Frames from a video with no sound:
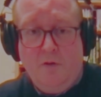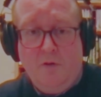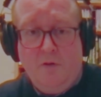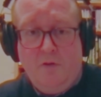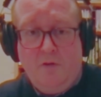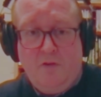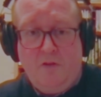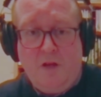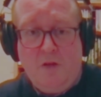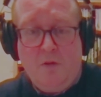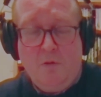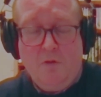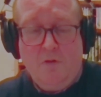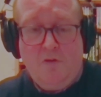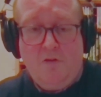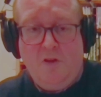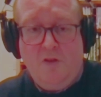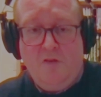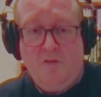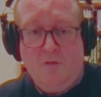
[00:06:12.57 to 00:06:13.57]

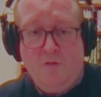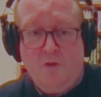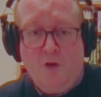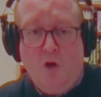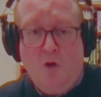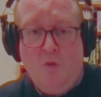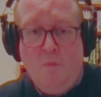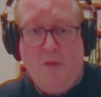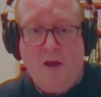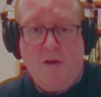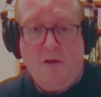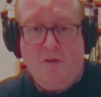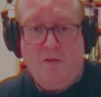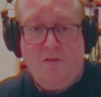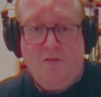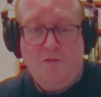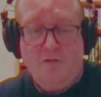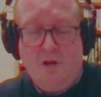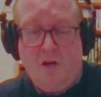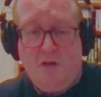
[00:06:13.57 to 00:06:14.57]
sequences of coal-bearing
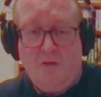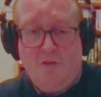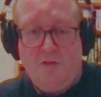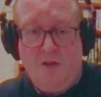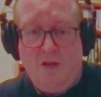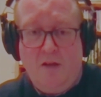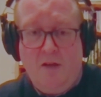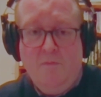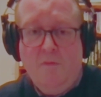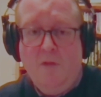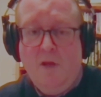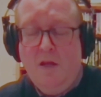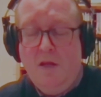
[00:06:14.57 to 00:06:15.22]
strata